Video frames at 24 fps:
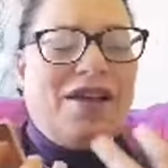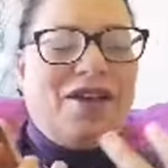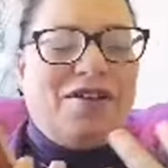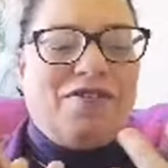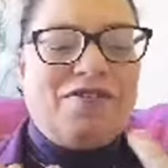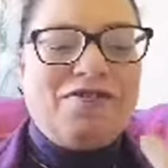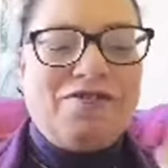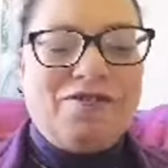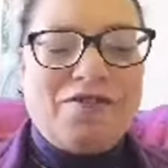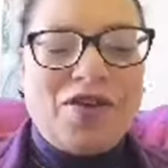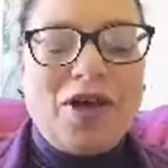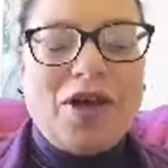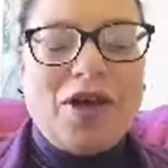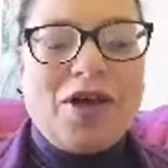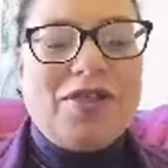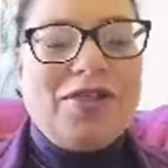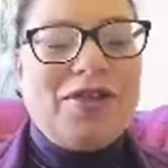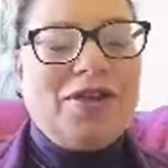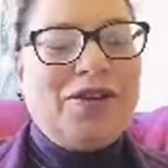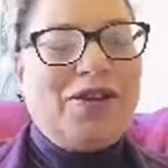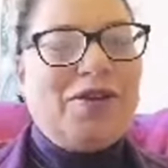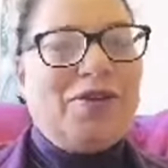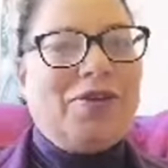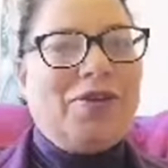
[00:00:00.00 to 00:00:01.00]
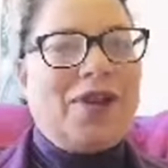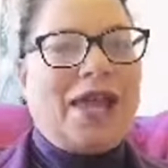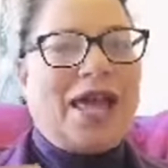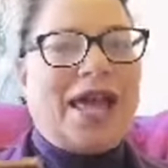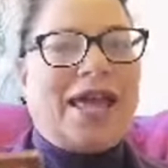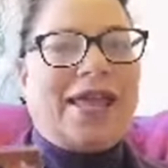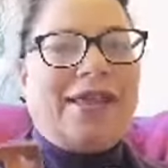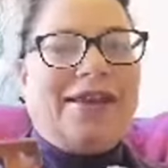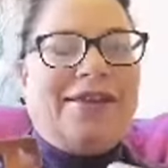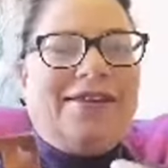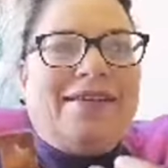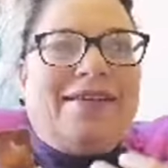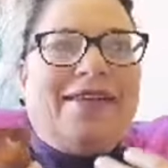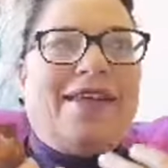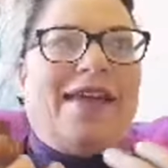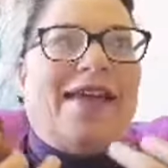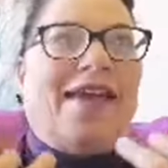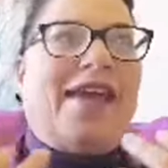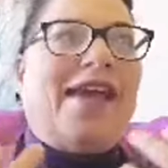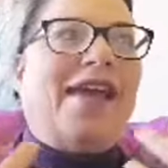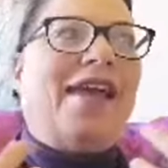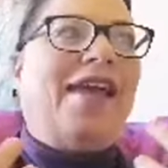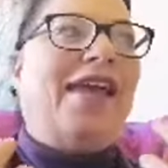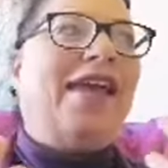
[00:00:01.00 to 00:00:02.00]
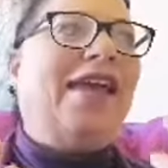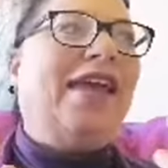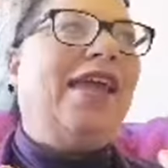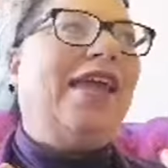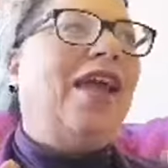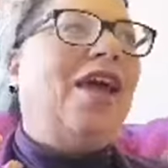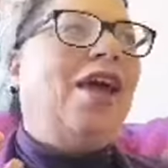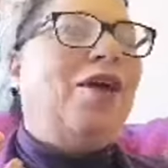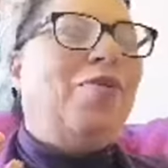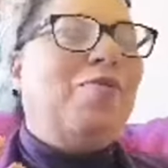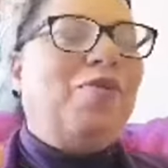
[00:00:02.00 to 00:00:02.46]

father and a